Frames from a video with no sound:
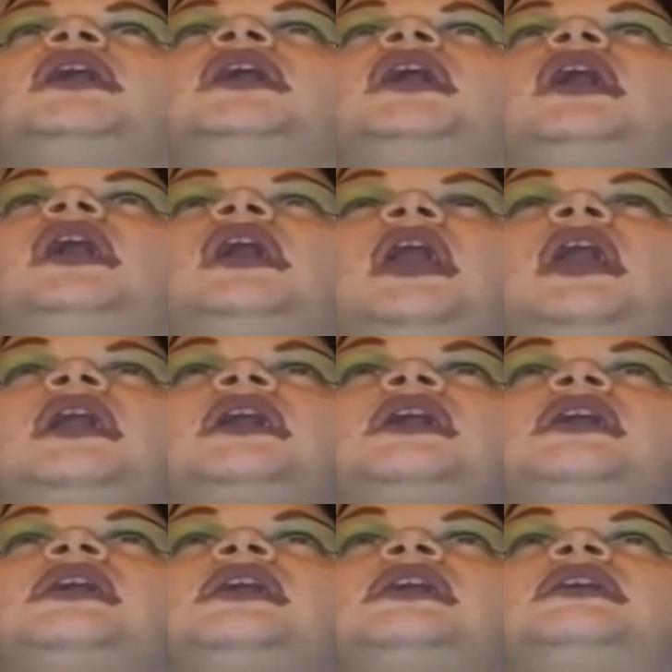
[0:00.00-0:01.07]
It doesn't
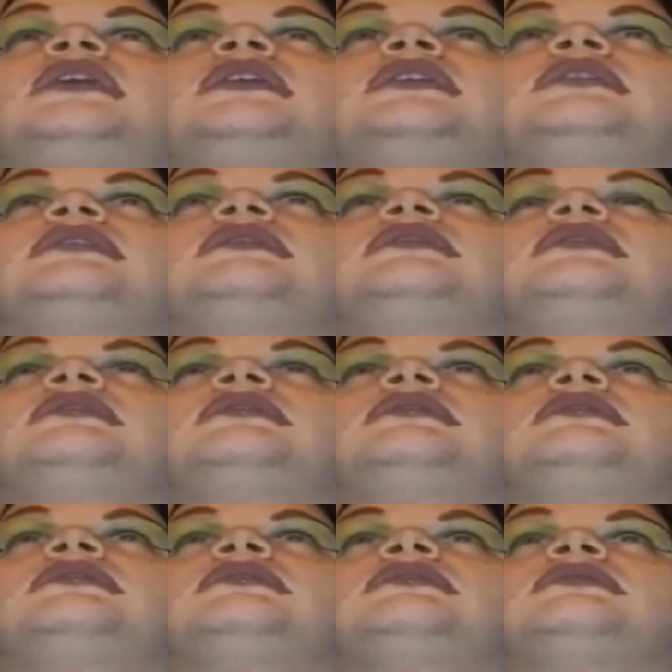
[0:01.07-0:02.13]
have to look
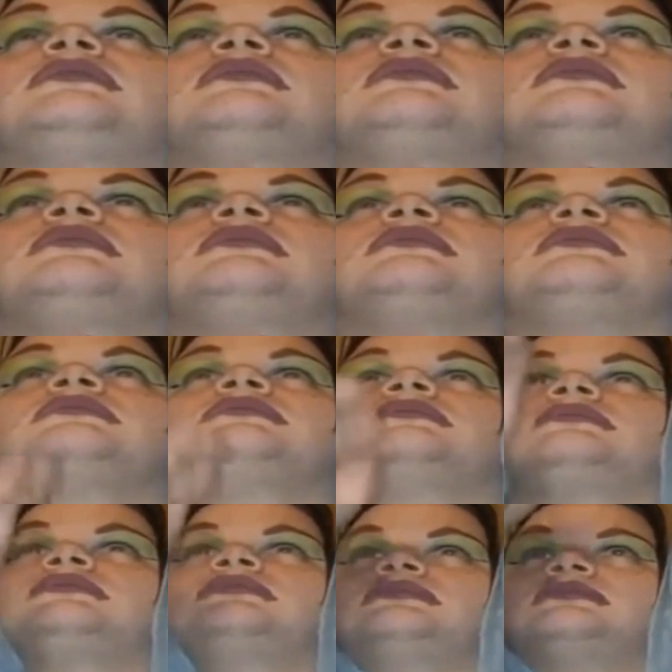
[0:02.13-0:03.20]
so
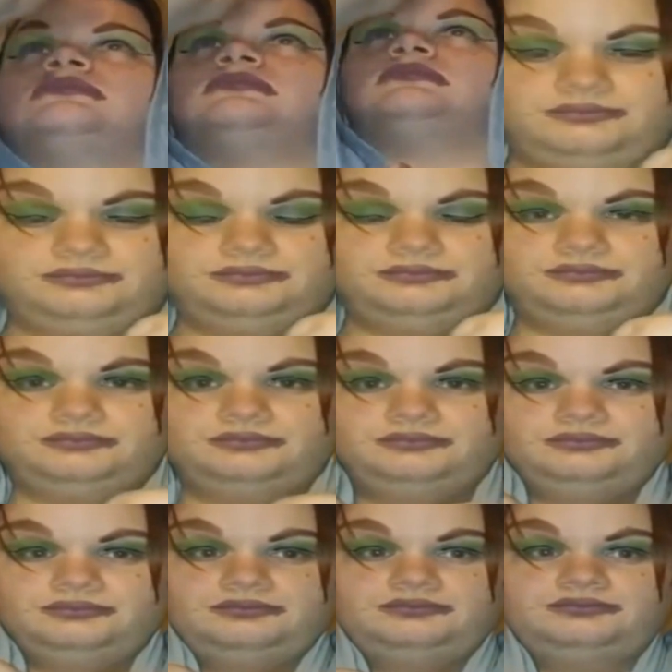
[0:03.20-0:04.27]
shoddy,
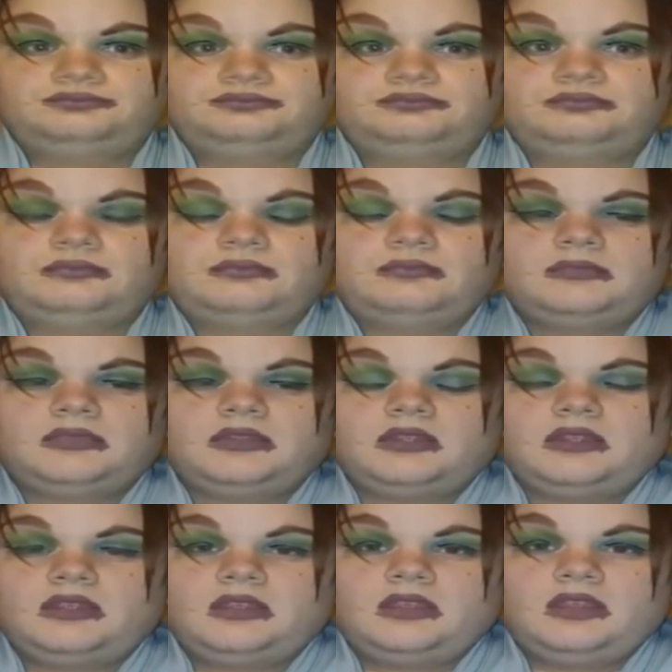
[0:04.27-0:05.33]
and it does.
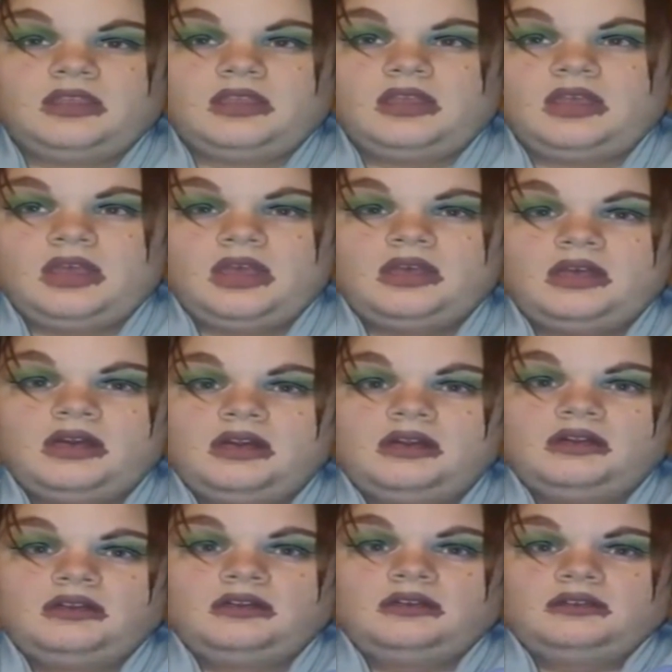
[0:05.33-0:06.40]
And that just kind of,
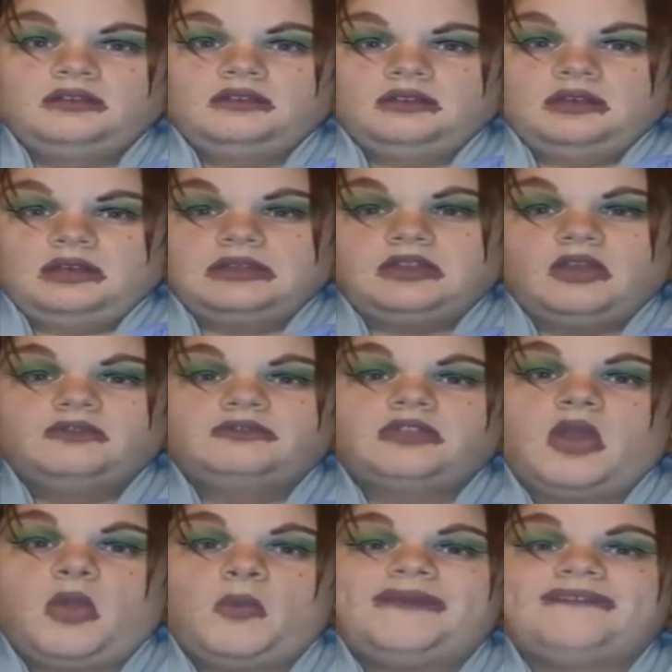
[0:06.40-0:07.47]
I don't know.
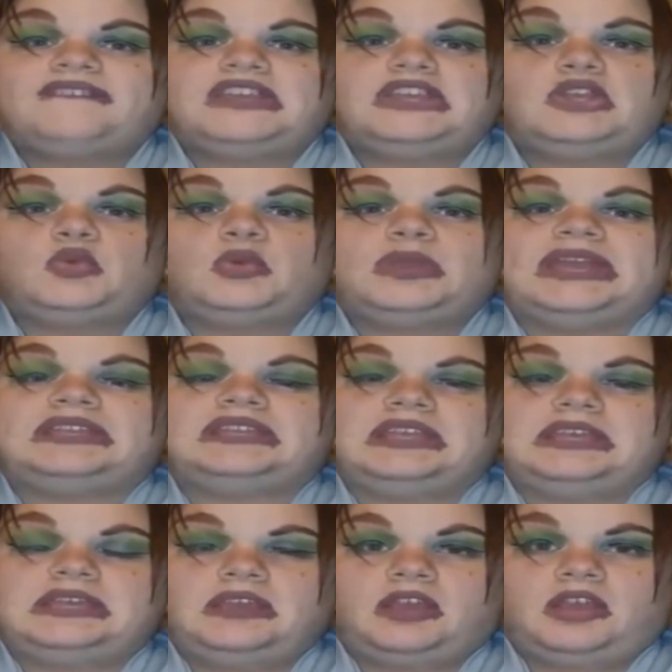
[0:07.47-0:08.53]
It feels like you didn't
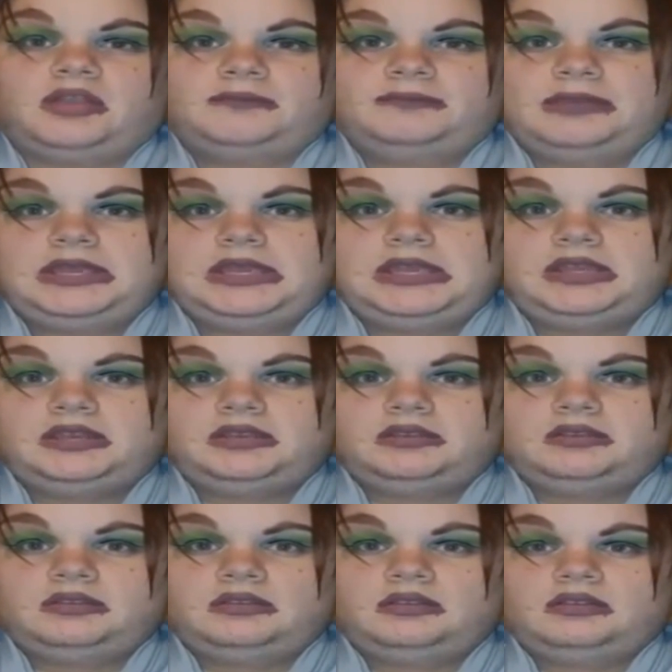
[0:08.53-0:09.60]
really care.